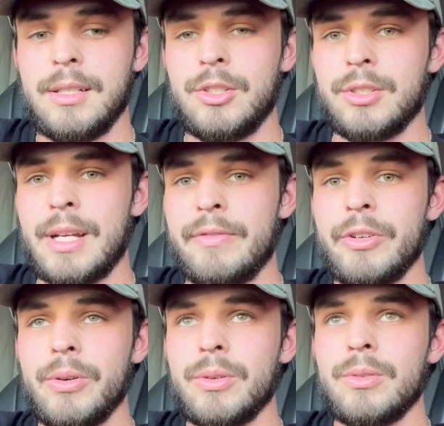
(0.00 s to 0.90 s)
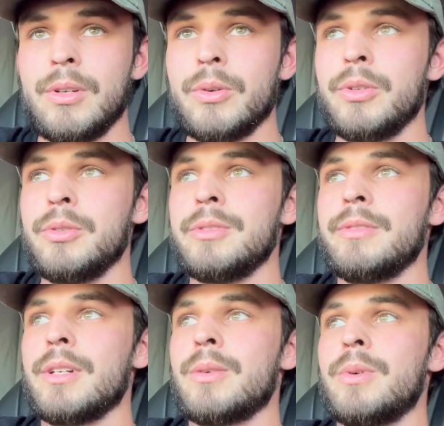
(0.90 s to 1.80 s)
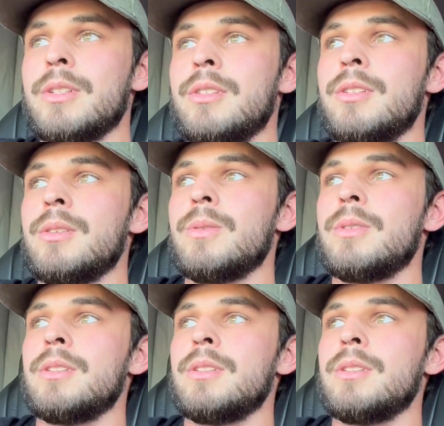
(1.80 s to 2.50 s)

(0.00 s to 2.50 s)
just have no clue of like what to do